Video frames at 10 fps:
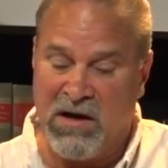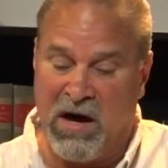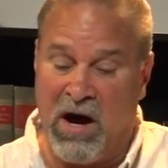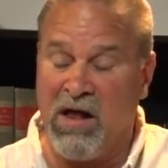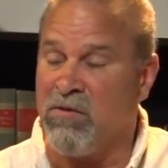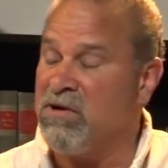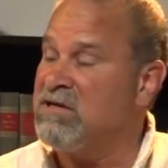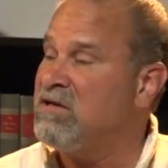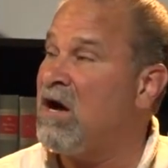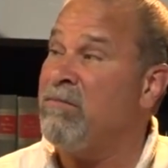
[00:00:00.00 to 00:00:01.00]

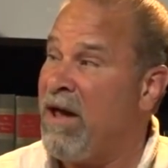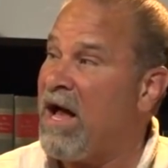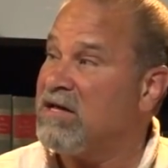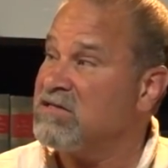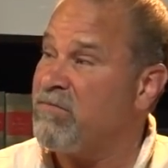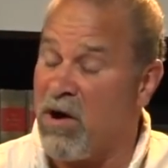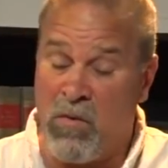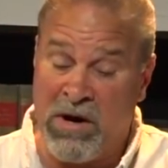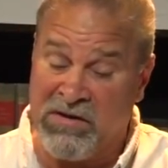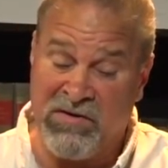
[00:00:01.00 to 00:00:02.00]
Hollywood Unmasked, part
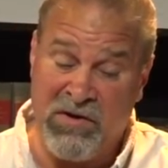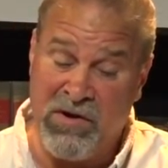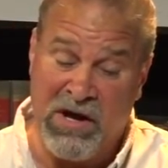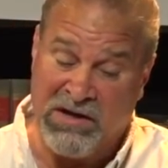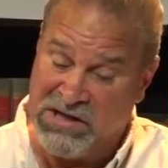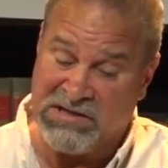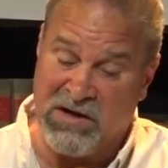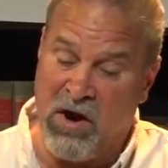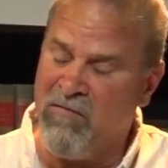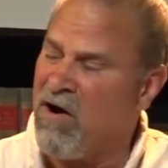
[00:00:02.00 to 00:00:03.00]
one and two, Jason
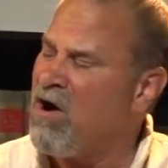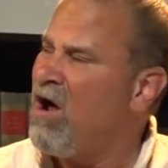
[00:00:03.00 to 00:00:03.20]
Kovar.